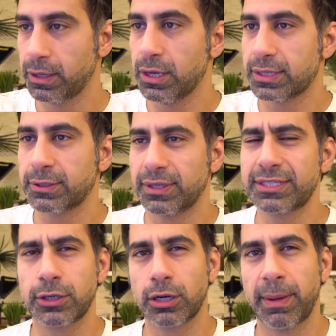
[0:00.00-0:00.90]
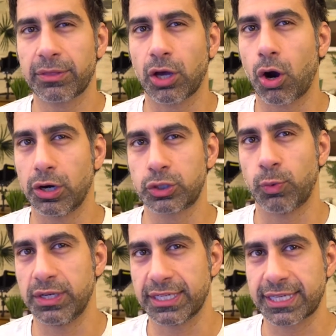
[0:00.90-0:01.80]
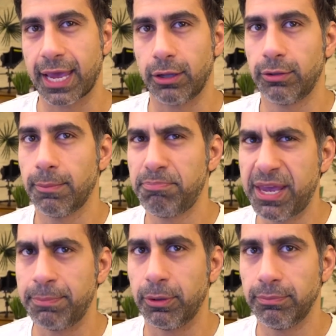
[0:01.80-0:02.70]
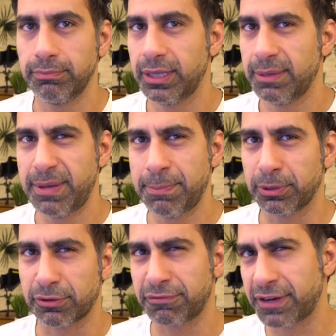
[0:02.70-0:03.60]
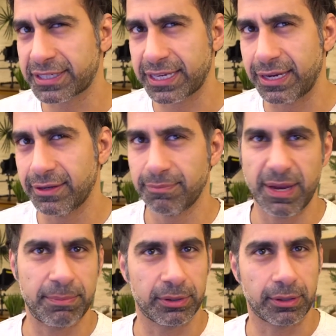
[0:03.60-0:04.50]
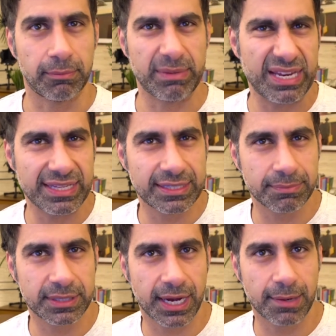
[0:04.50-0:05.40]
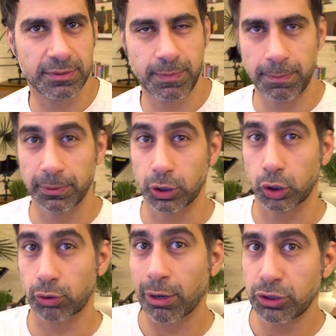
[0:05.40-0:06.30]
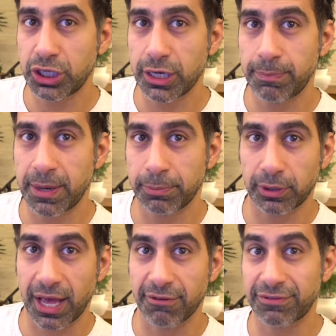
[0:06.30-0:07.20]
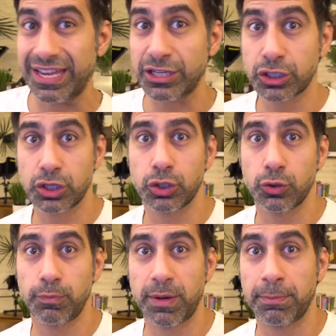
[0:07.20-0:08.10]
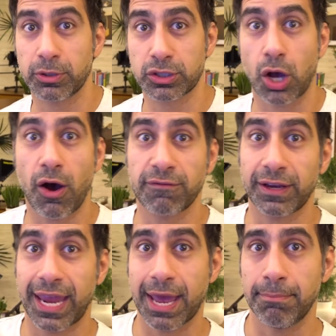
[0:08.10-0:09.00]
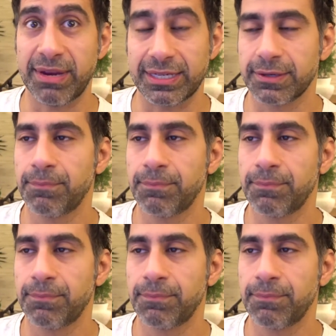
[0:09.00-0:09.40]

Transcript: So let's talk about the hardest one to scale, people. People are fussy, people are mean sometimes, people are grouchy, people have things to do, people often can't meet.